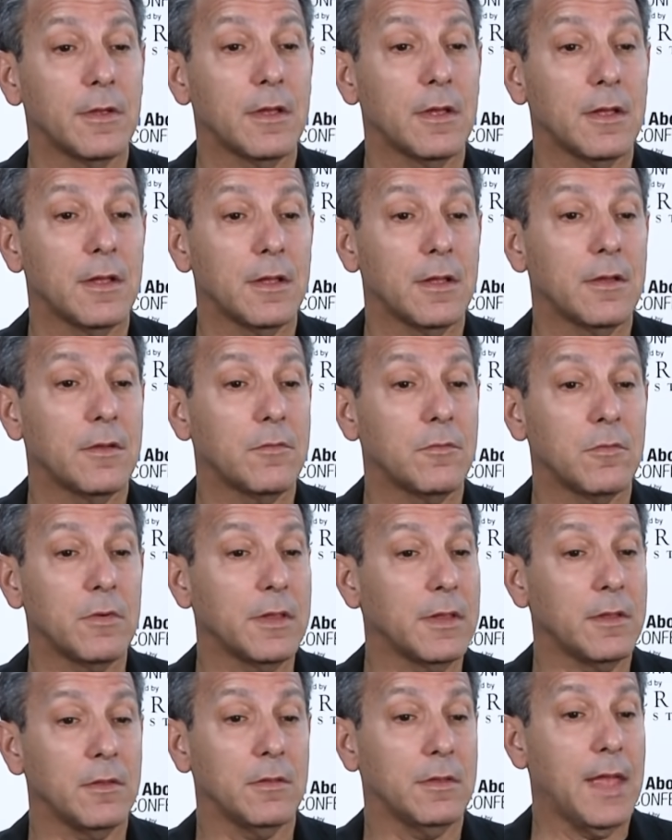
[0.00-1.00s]
uh,
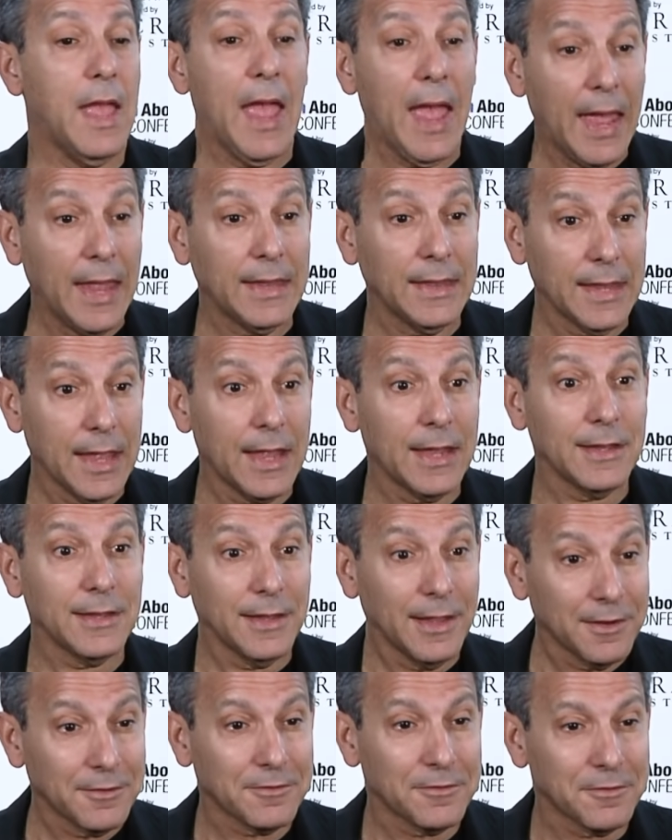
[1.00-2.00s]
really headline
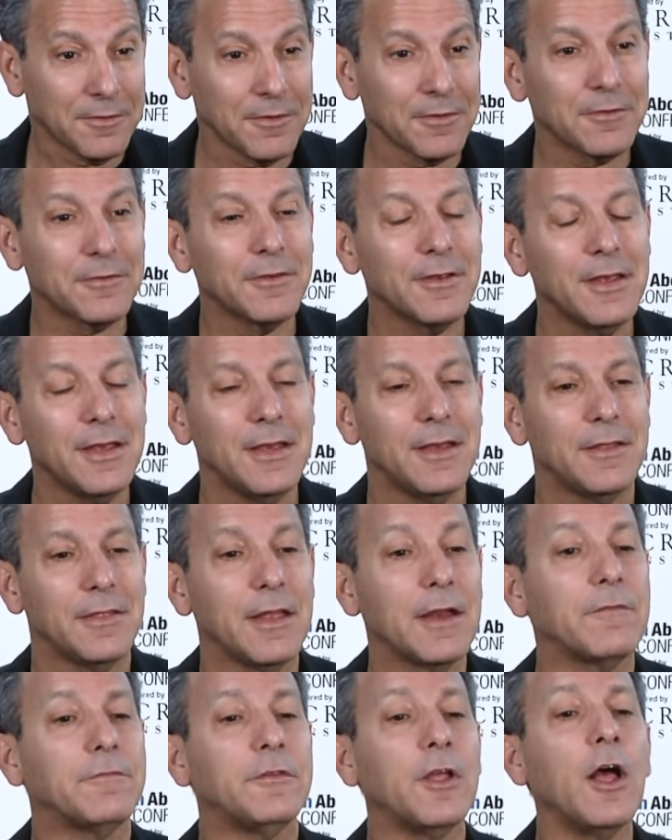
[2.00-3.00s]
lecturers
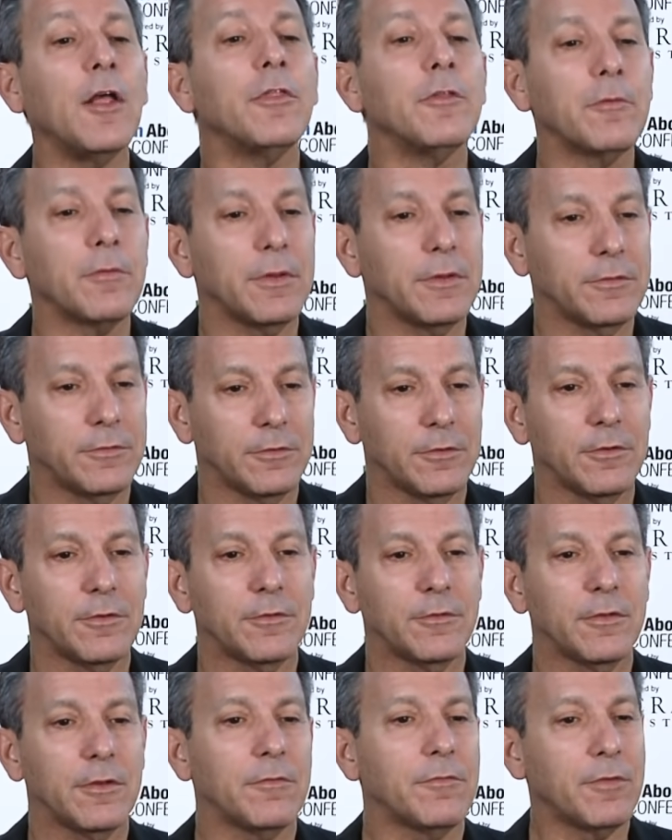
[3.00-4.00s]
that have done the research,
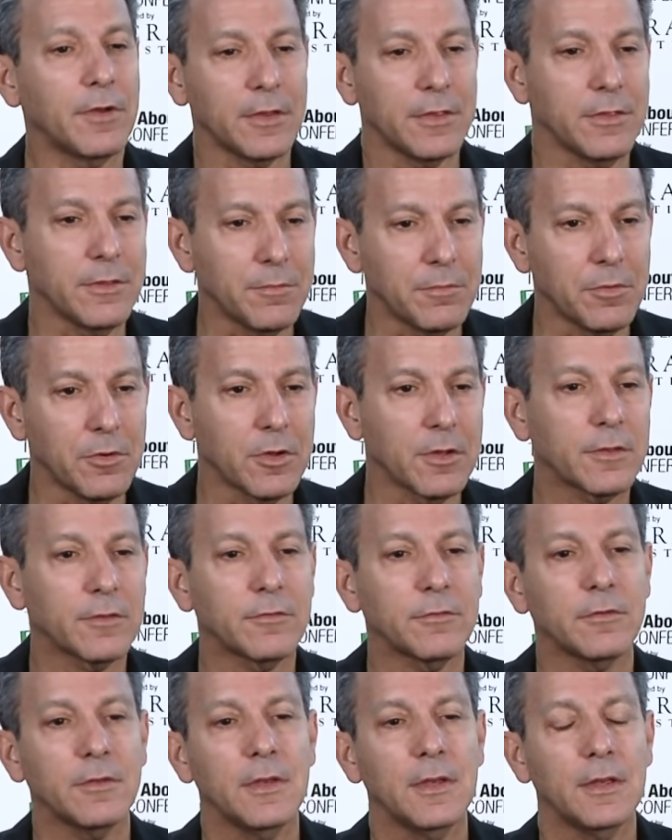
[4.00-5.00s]
that have written the books,
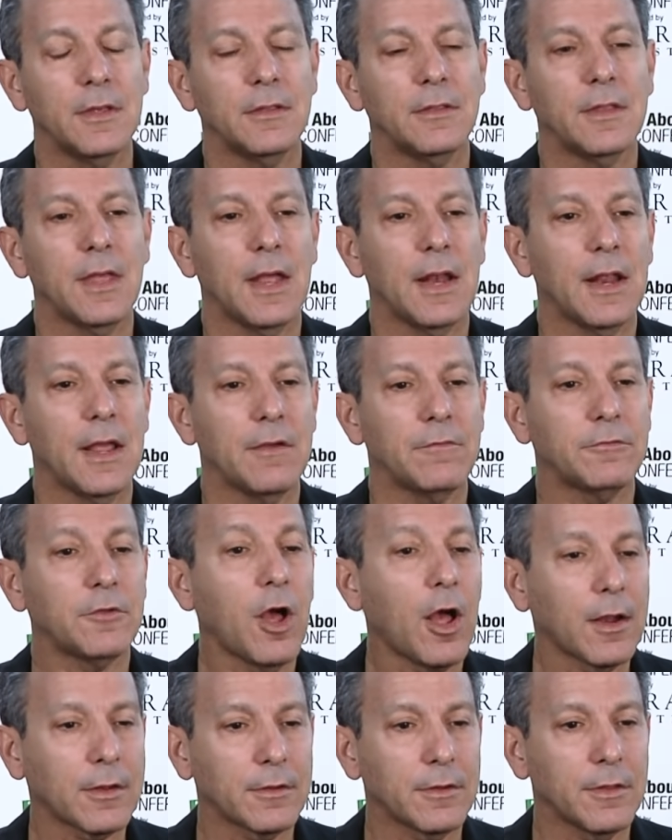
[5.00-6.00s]
that have
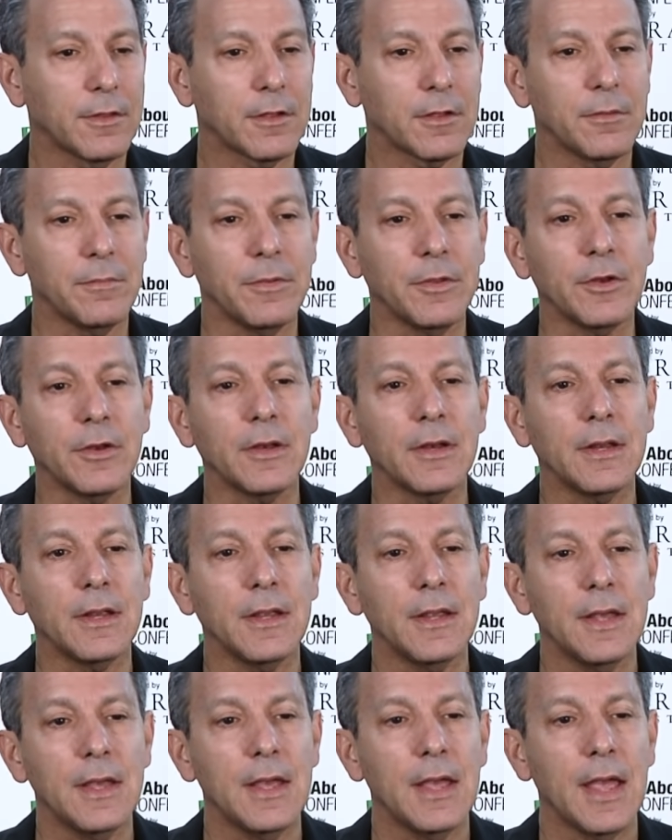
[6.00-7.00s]
talked to the community,
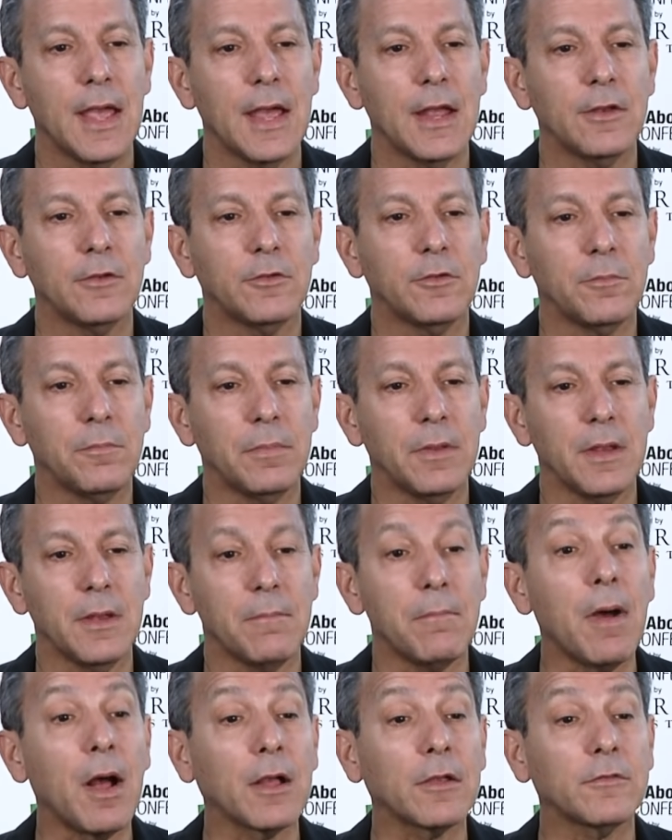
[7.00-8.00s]
and to be
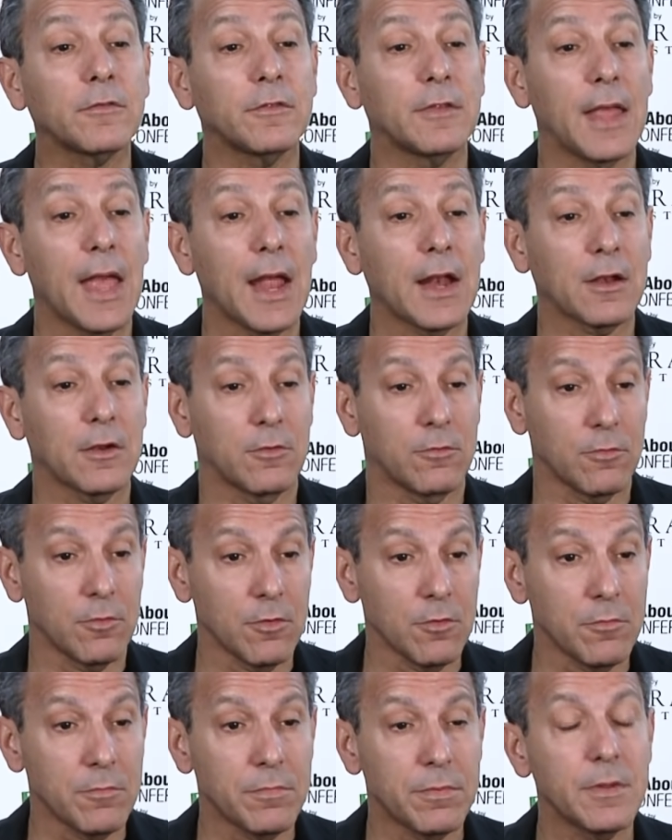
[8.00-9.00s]
amongst that
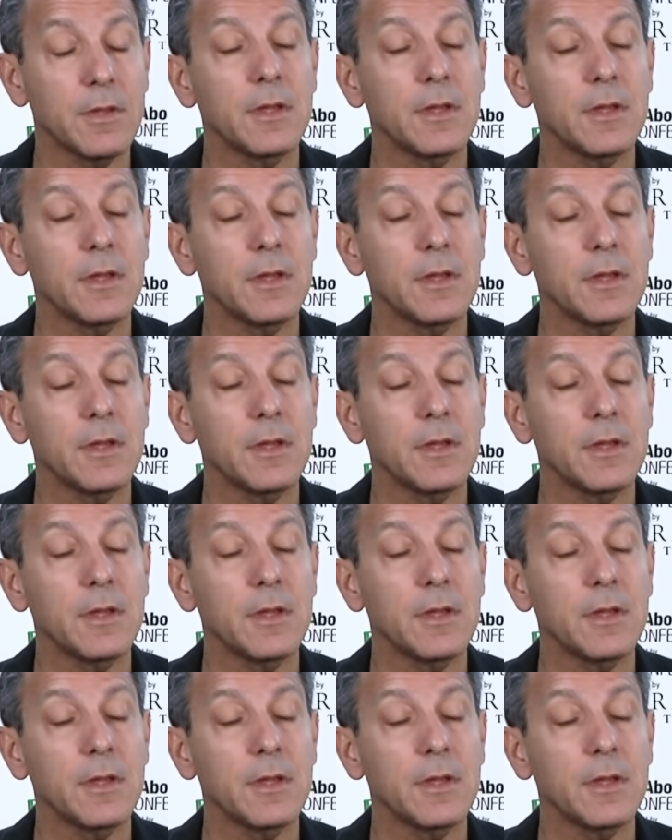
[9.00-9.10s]
group